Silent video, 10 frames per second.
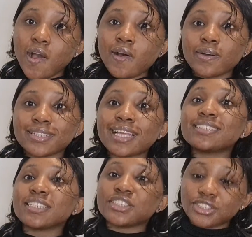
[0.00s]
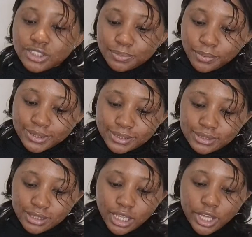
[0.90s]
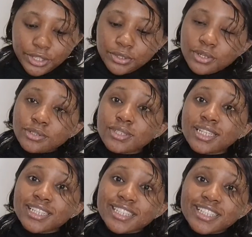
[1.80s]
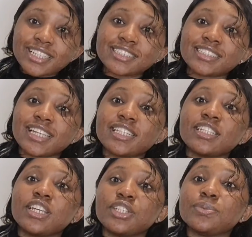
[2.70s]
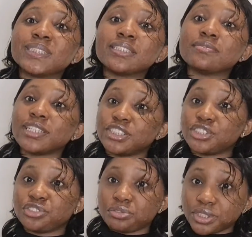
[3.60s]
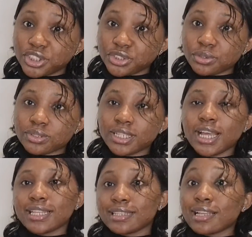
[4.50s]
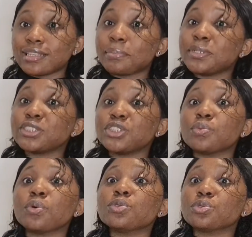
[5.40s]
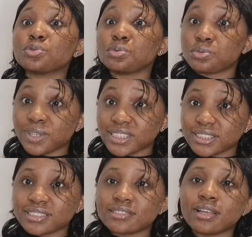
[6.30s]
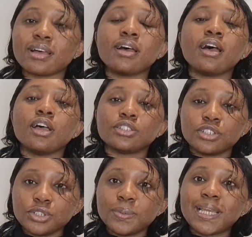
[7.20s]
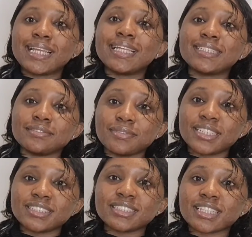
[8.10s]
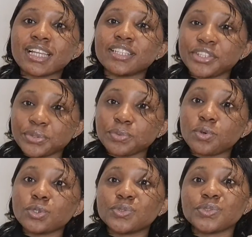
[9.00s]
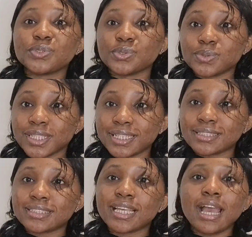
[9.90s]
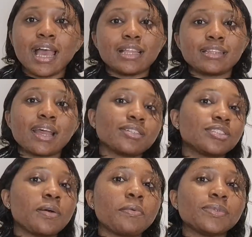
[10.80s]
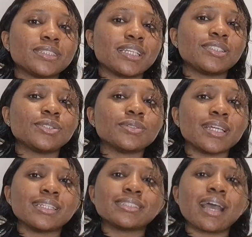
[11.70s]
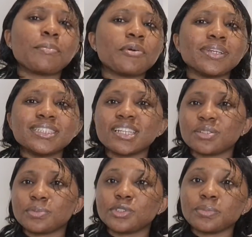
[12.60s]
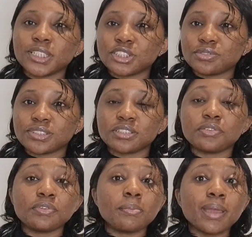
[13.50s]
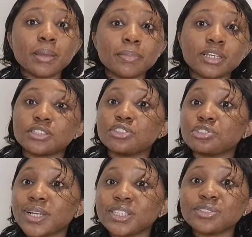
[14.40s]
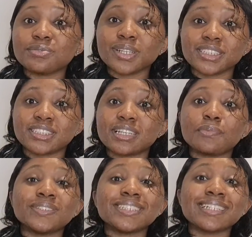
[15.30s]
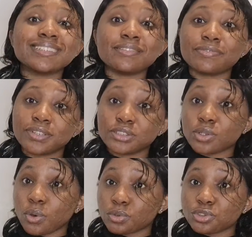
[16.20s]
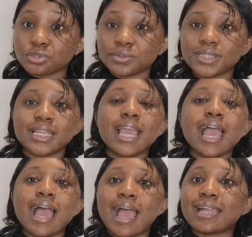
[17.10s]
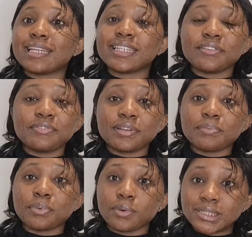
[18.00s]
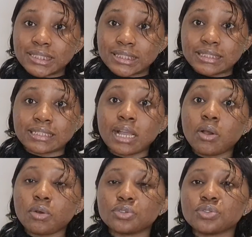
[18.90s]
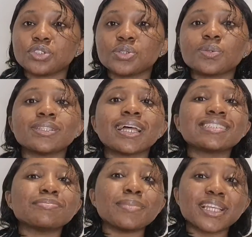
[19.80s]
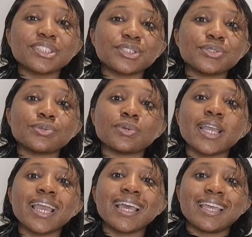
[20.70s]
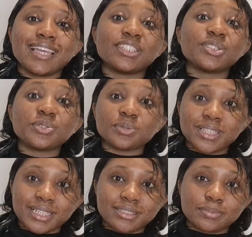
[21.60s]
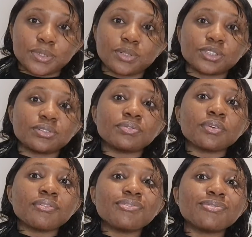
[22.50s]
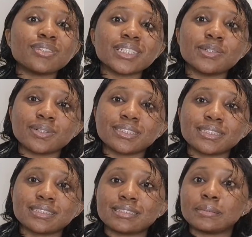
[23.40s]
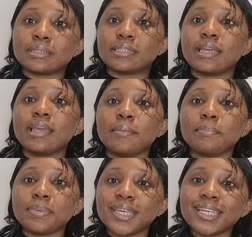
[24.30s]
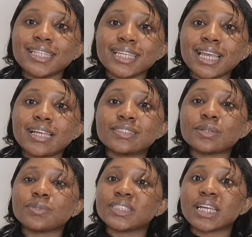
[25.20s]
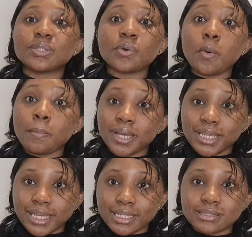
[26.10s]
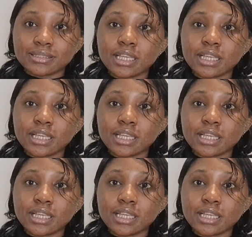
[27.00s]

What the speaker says: On that sections button, you're going to click it, then you will see registration. Now that means you want to register. So you will click the register, and then you will go to students. Now someone will say, student, I'm already an optometrist. Remember, you're trying to register with a different country and a different body in that country, so that makes you a student, because you've not fully gotten the pin yet or their number yet.